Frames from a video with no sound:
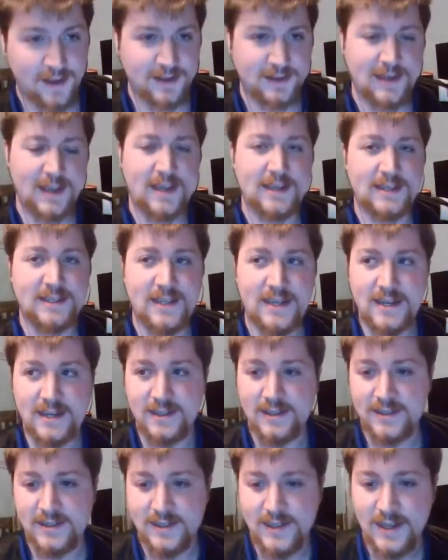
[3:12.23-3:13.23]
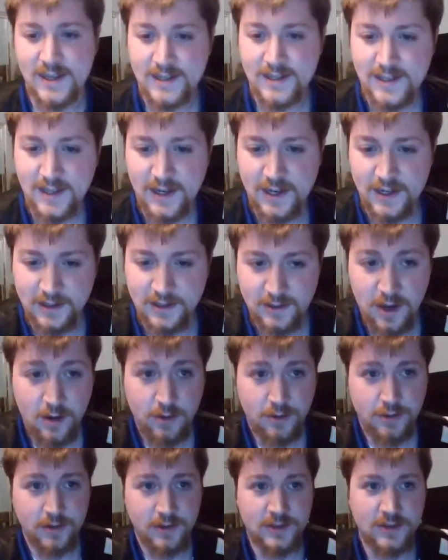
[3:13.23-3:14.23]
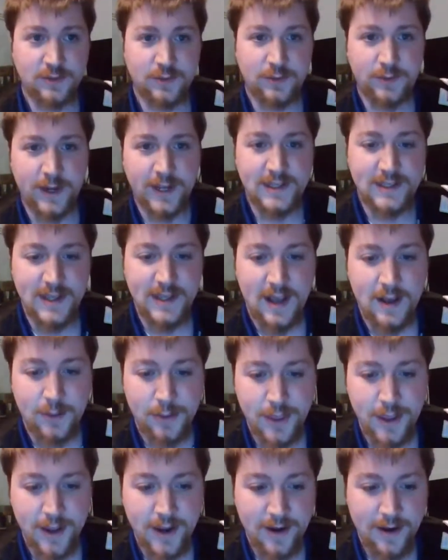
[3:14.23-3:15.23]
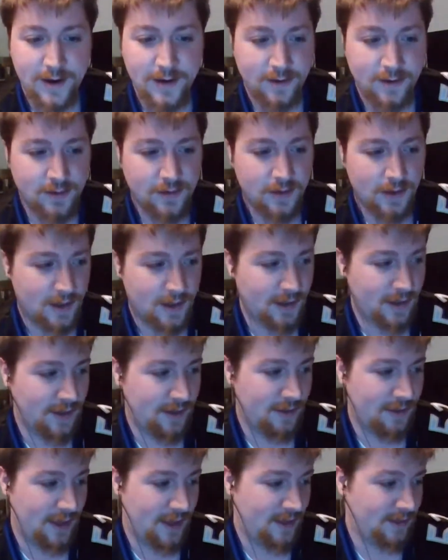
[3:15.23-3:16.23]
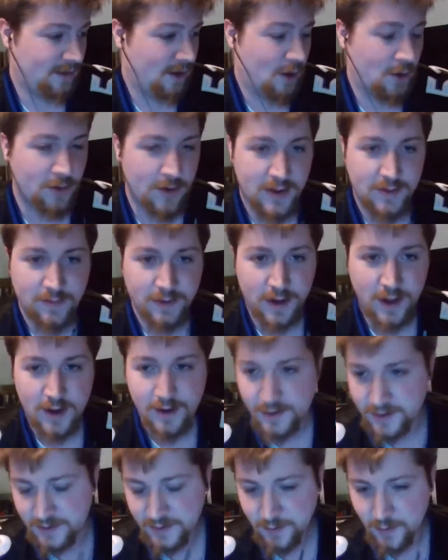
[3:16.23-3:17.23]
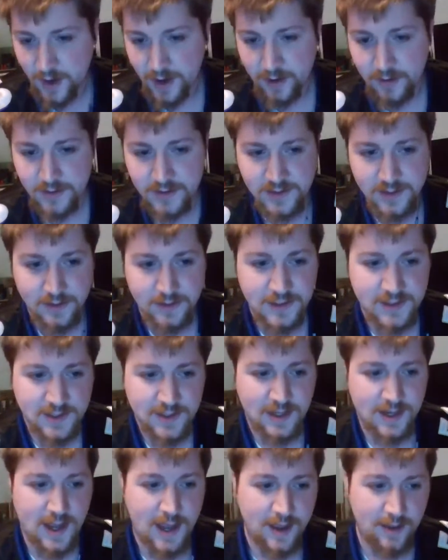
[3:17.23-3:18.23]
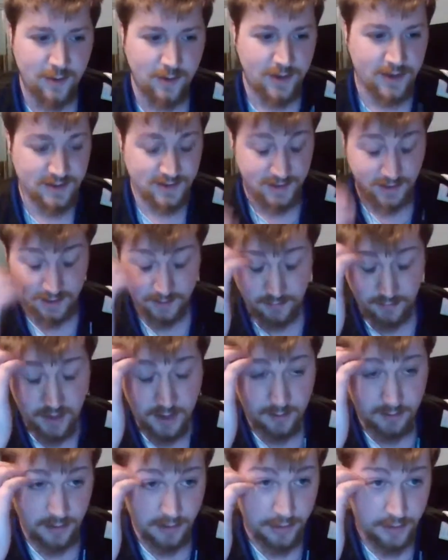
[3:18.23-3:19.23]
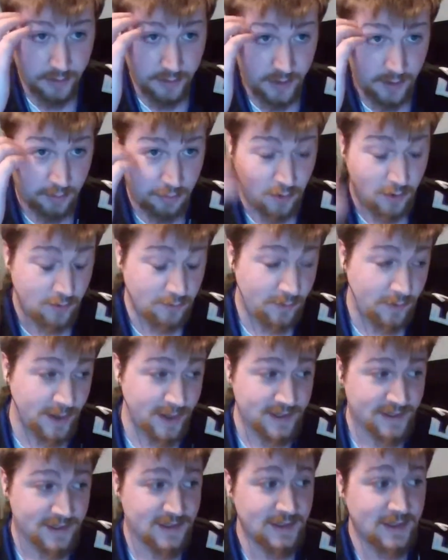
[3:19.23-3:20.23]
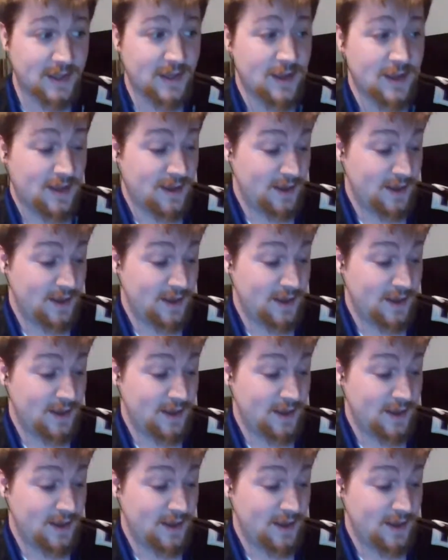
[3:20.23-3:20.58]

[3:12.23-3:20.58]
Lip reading: He's 18-6, and I know there's fights out there that aren't even on his record. So this is a guy who has like probably 30 pro fights.